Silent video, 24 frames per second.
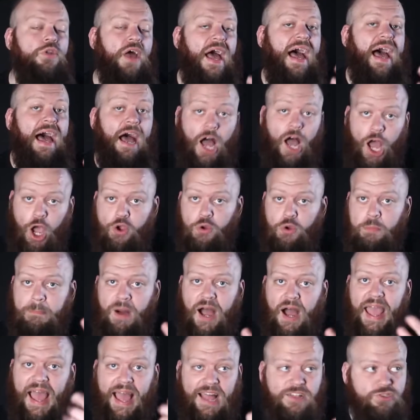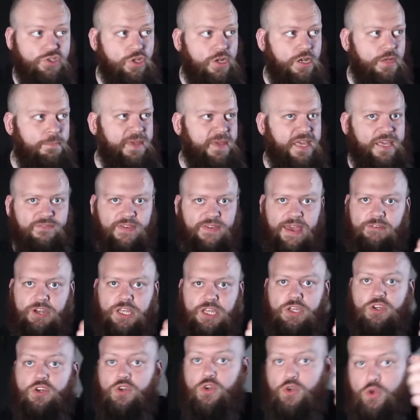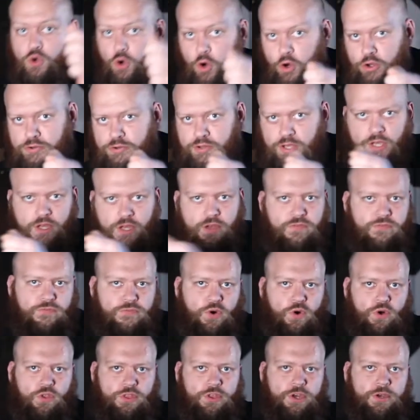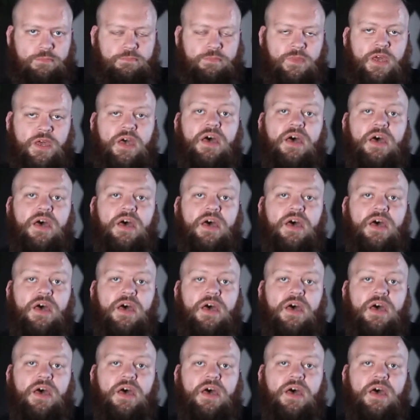at home might actually be very good for them.